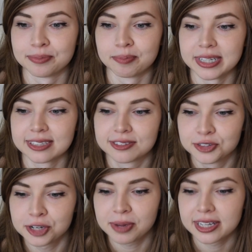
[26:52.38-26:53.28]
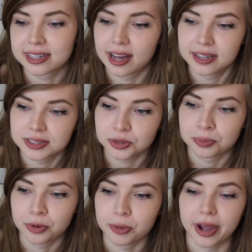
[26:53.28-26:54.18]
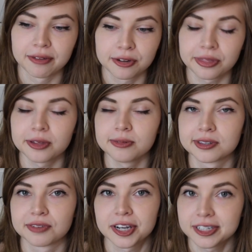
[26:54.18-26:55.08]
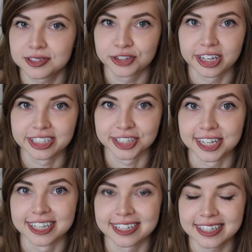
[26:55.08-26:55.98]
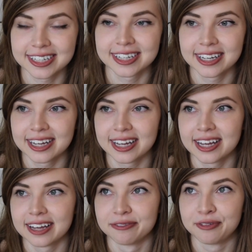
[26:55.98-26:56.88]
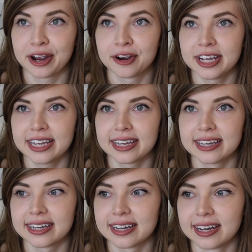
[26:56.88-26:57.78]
my stream had gotten to a point where everything was very structured, very,